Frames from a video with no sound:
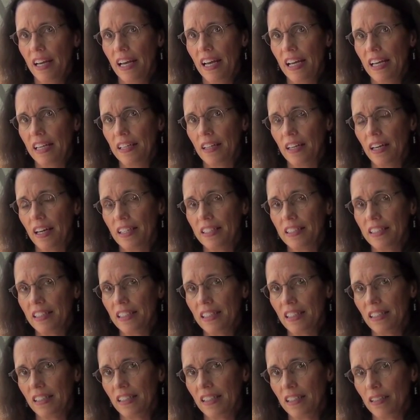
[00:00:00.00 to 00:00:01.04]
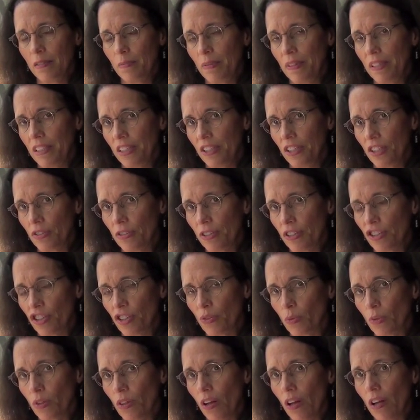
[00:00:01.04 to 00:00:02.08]
And ideally, the
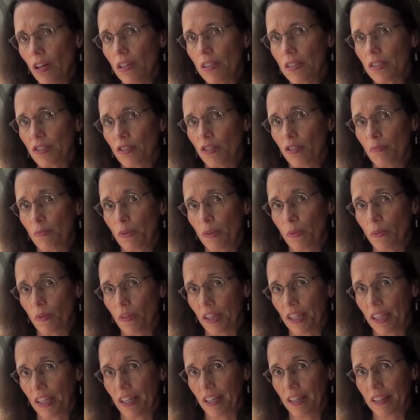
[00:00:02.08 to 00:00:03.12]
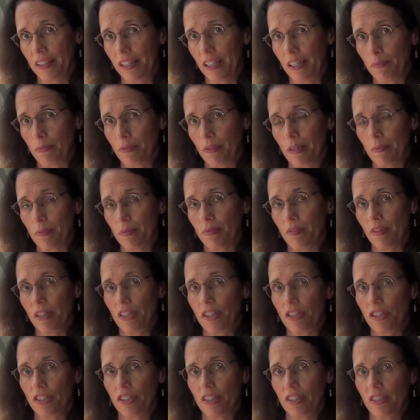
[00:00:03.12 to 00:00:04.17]
pediatrician will also be working on that
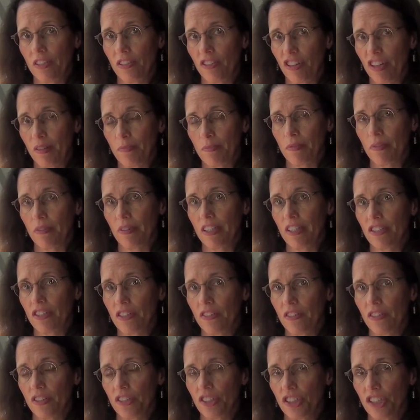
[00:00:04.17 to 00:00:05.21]
preparation, the separation, the